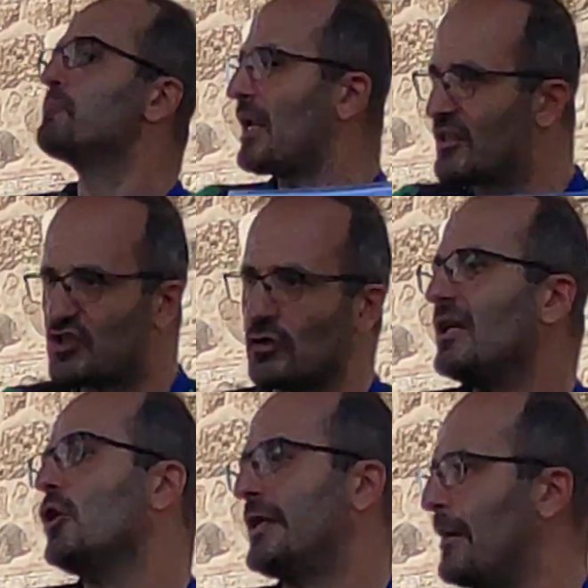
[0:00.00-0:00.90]
It's
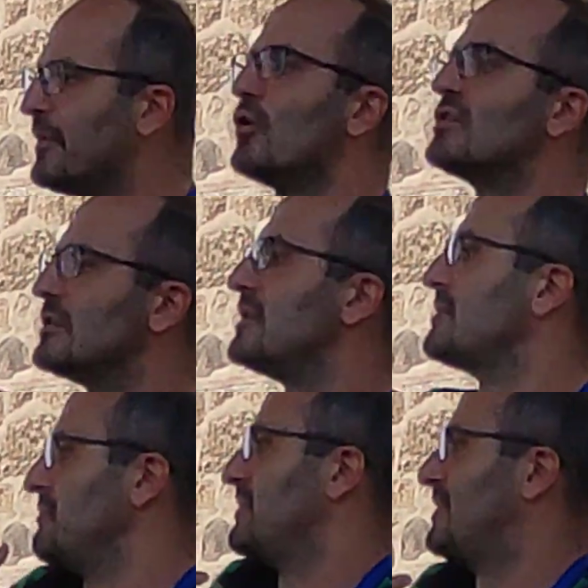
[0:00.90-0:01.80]
totally okay because
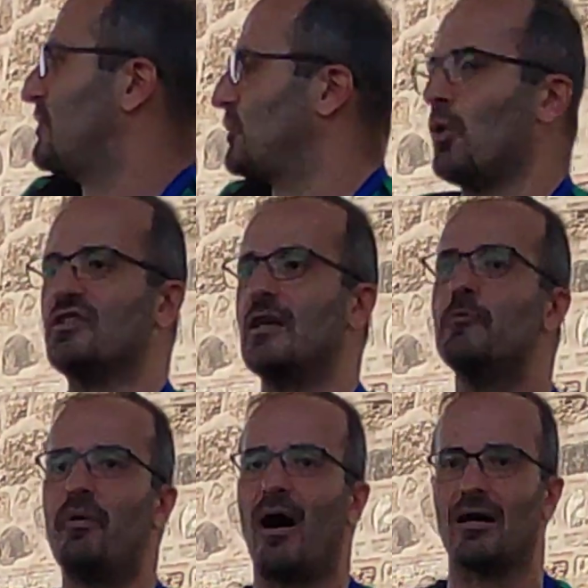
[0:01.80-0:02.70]
it was their
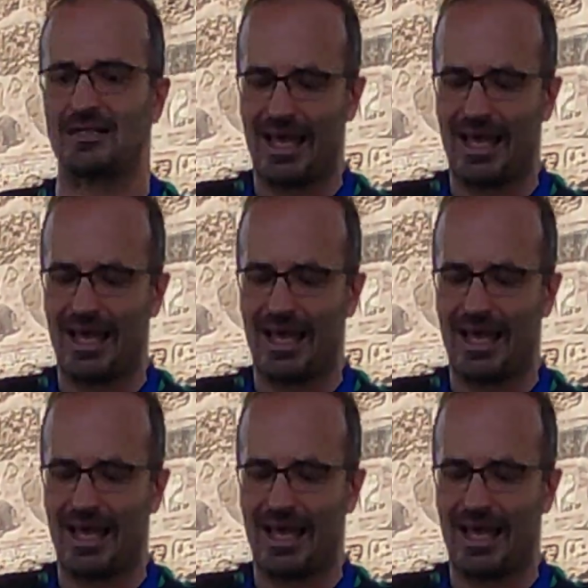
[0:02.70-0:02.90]
part.